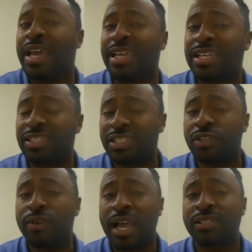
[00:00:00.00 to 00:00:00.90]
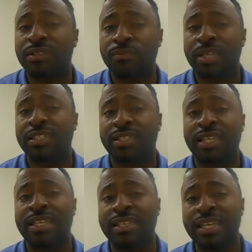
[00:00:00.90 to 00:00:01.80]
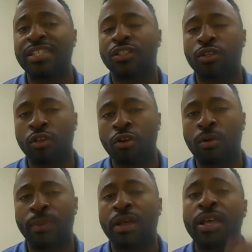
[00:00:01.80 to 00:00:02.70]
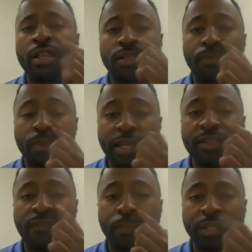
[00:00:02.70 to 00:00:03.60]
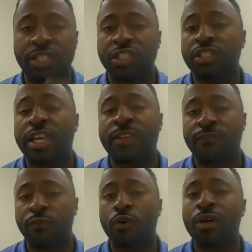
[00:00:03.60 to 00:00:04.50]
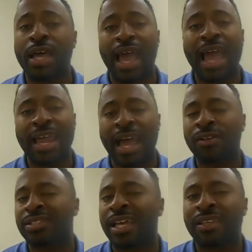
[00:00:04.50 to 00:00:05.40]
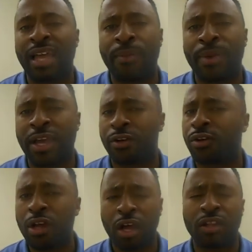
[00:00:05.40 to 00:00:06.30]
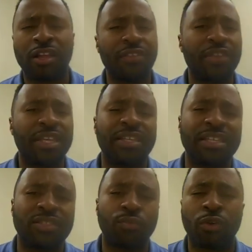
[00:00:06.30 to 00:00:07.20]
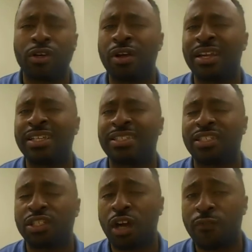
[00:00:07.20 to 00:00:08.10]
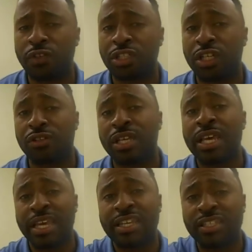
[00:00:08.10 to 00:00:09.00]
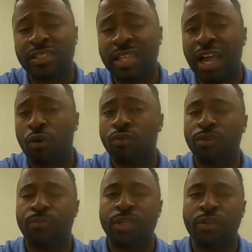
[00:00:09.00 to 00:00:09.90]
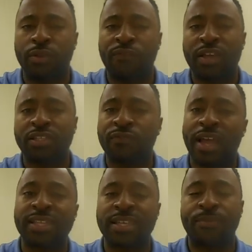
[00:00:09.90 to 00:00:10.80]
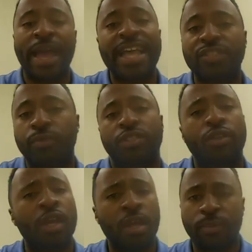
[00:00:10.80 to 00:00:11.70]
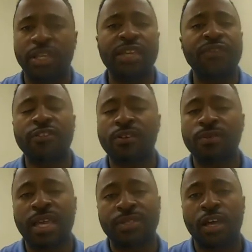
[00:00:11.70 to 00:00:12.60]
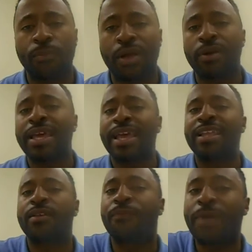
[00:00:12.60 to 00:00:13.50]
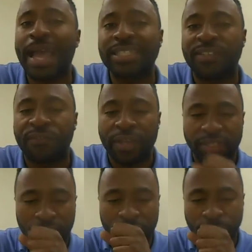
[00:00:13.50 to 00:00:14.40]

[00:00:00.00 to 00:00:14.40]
and he still has some things that he needs to learn about to play the position in full at outside linebacker. Another thing he needs to work on is his cover skills. He needs to not only be effective as a pass rusher, but even sometimes help out in the pass defense